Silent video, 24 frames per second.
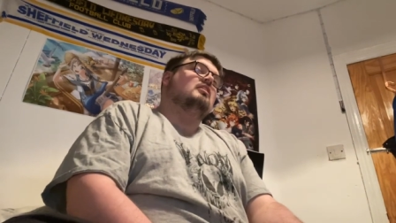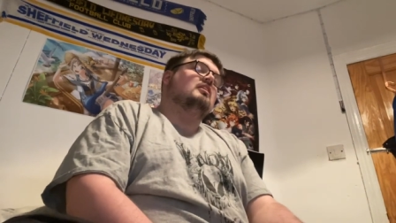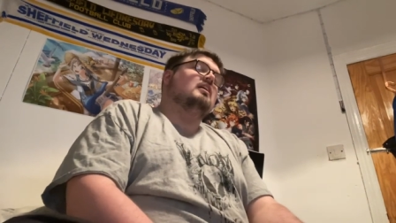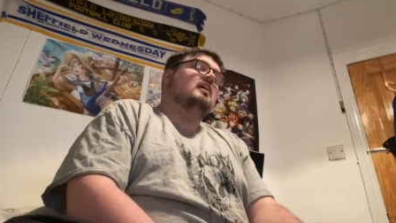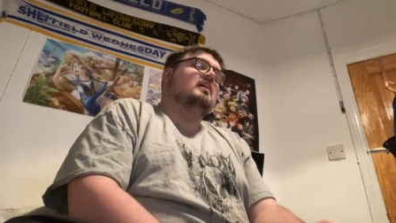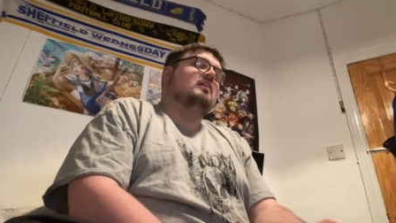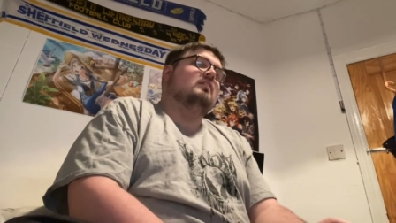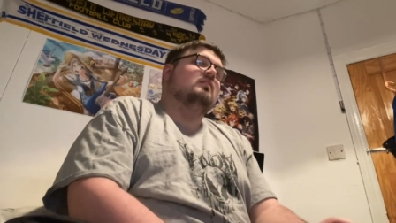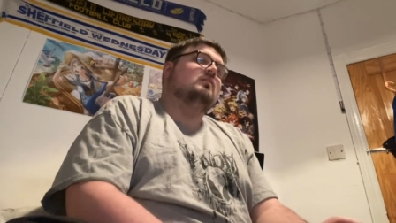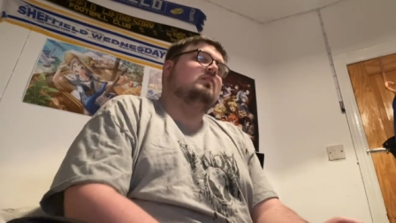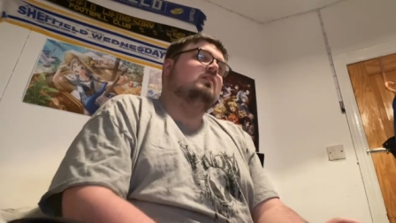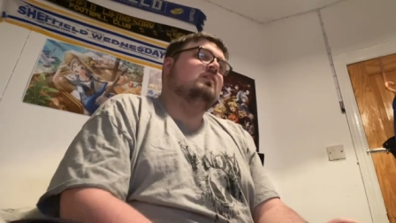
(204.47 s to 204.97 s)

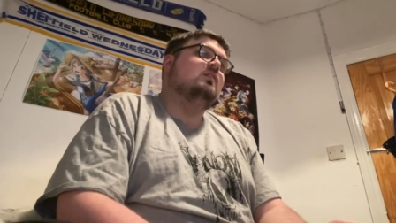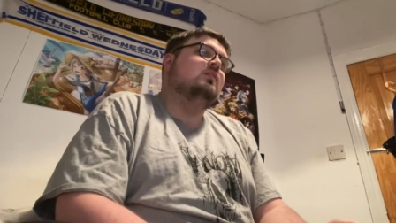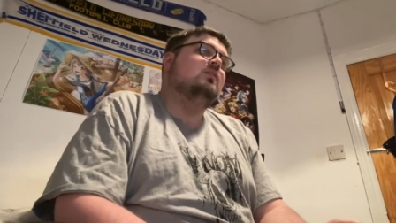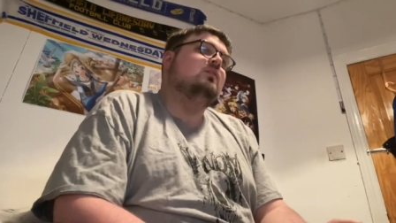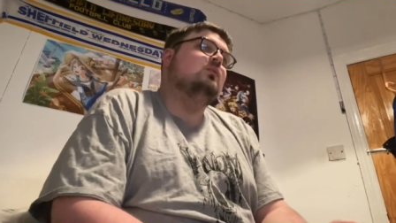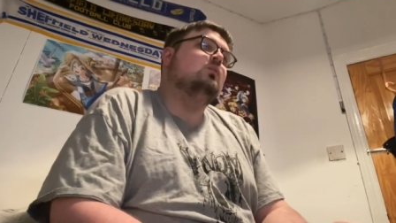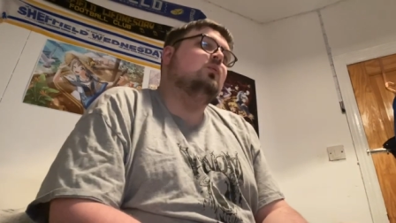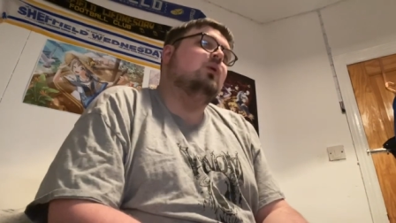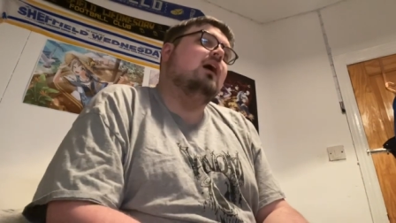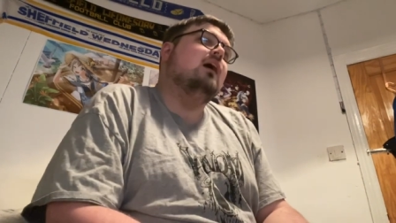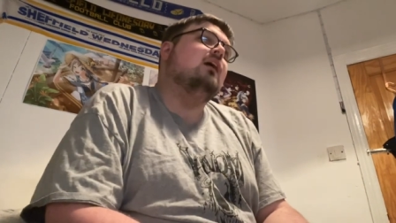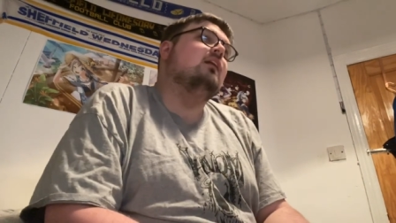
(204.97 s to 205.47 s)
right.
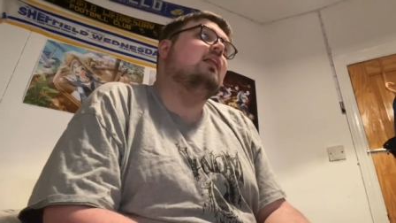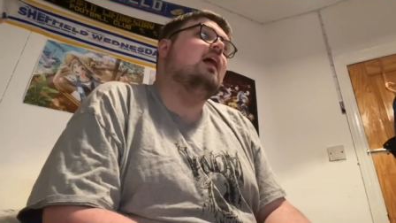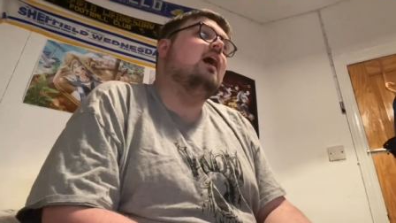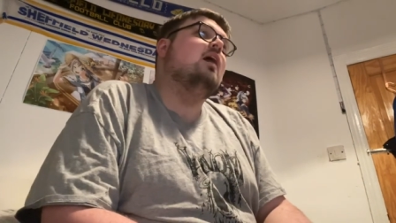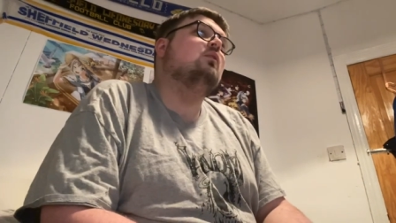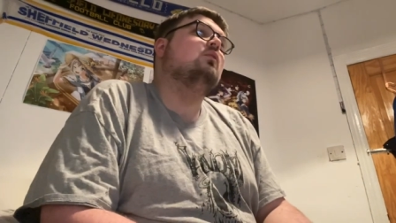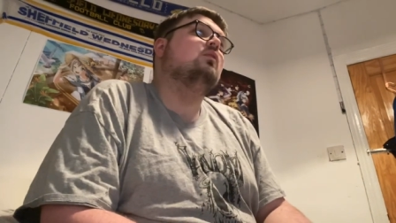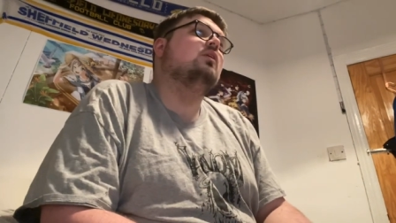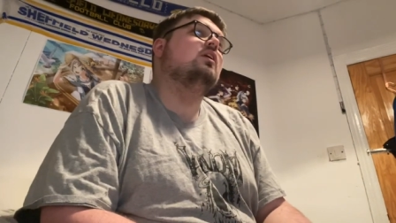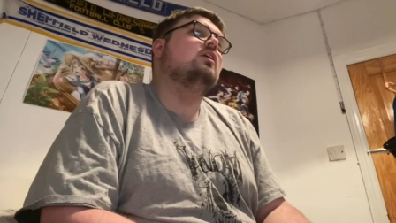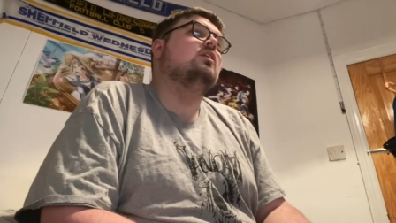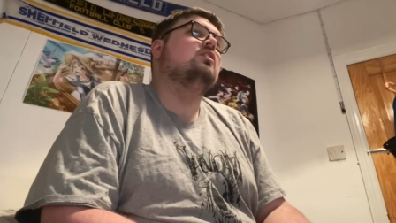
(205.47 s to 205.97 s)
Well, that
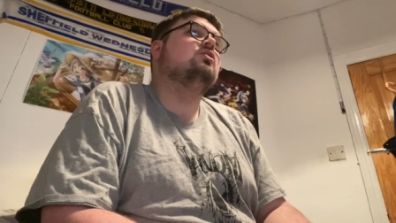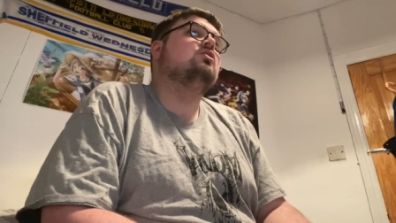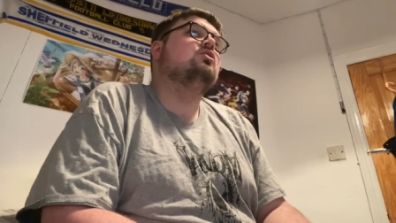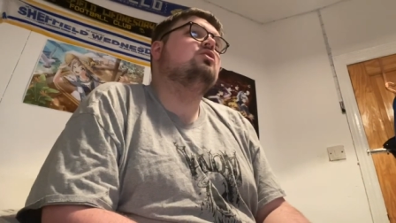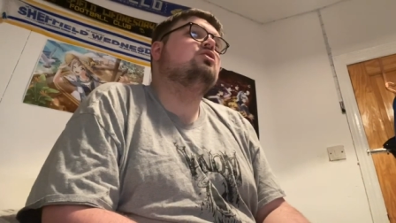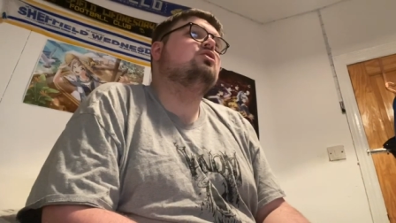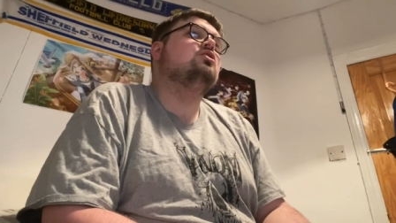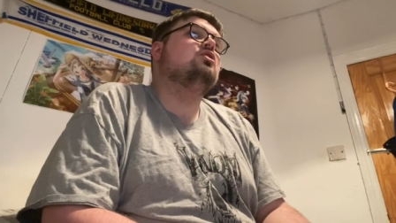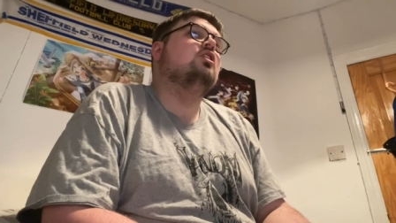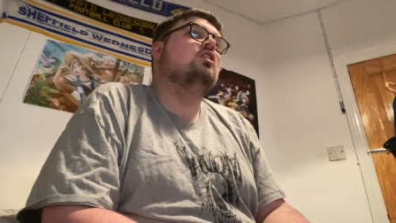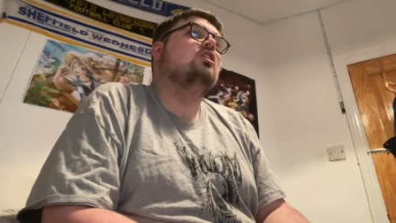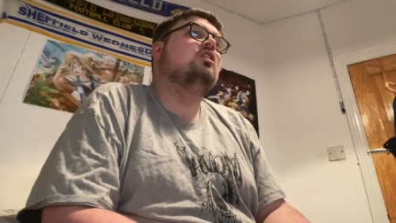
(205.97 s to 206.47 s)
was
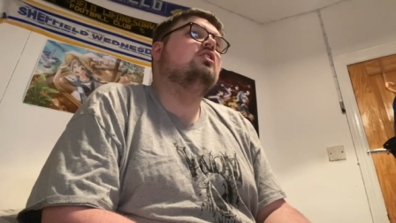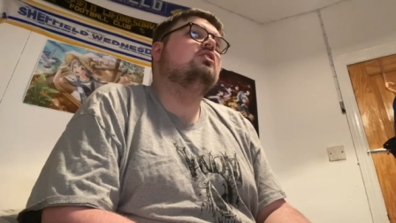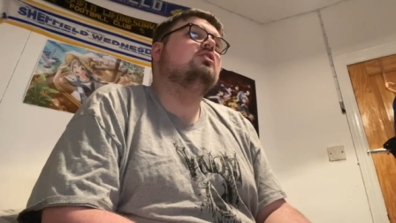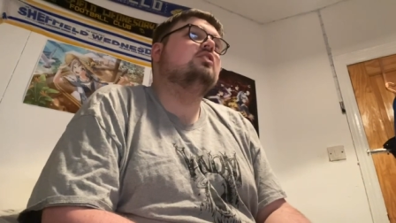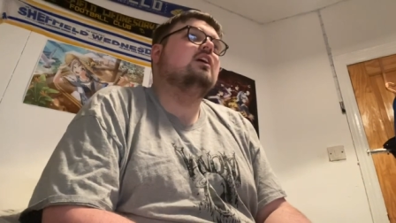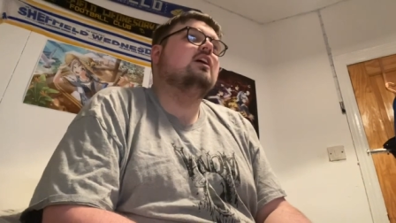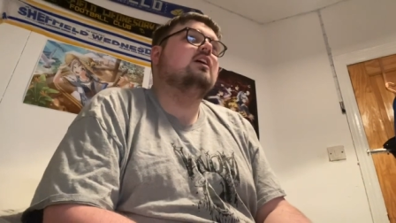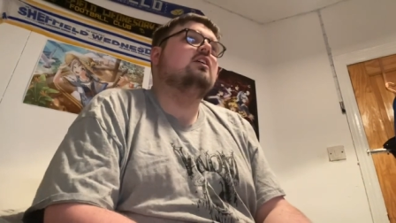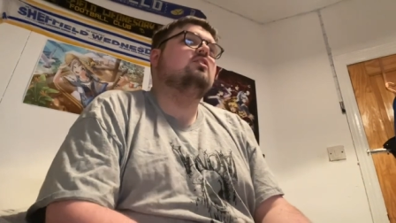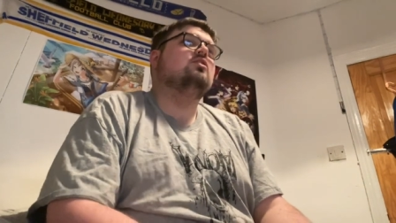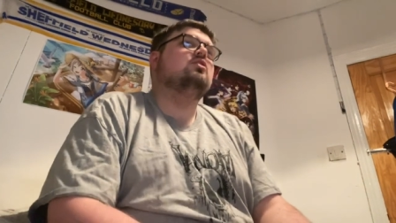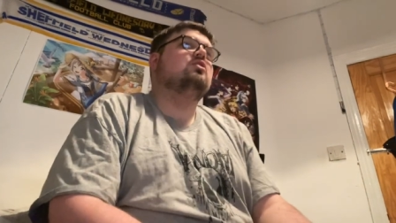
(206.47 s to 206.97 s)
short
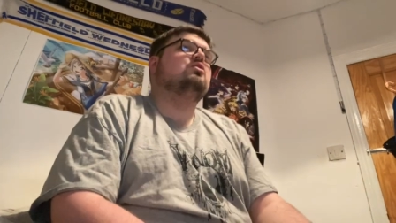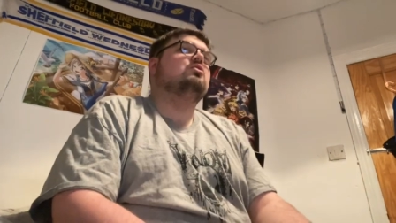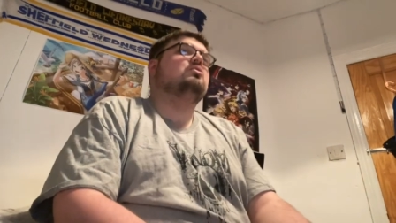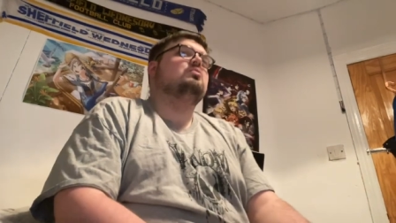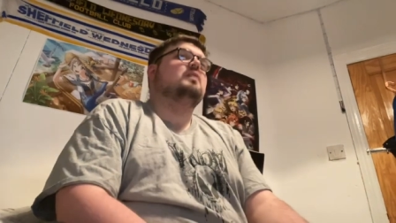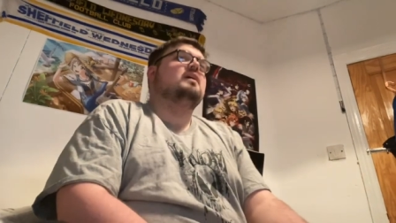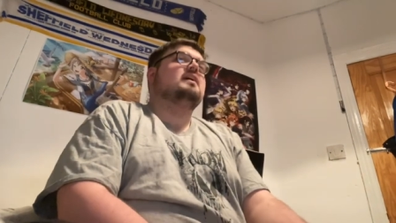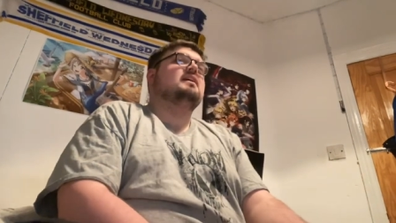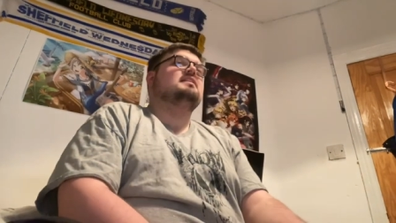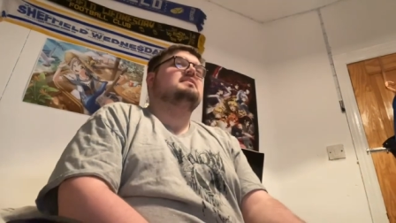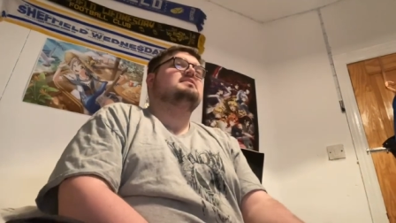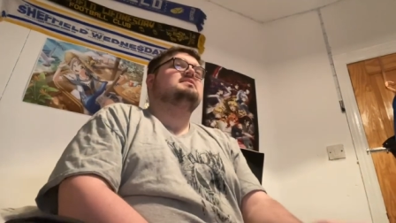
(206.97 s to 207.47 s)
and
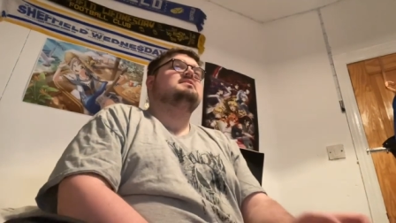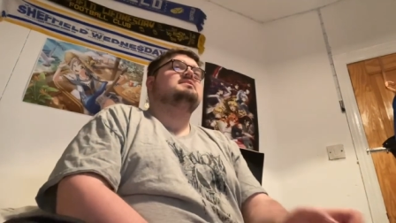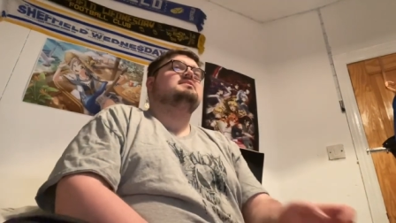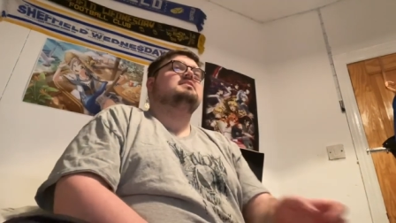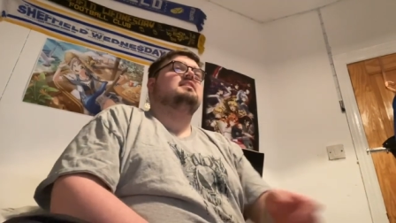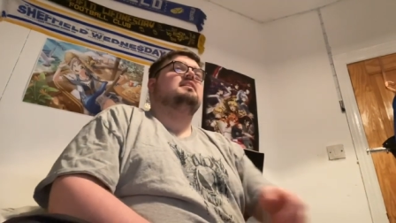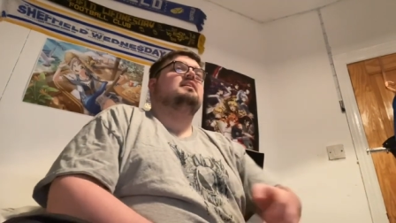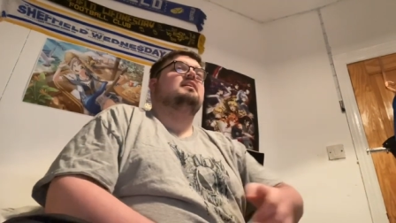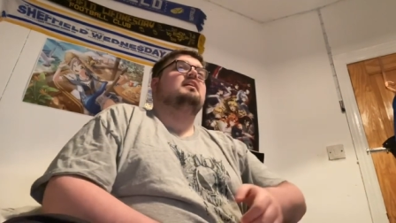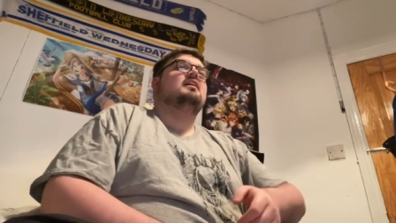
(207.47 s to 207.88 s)
sweet.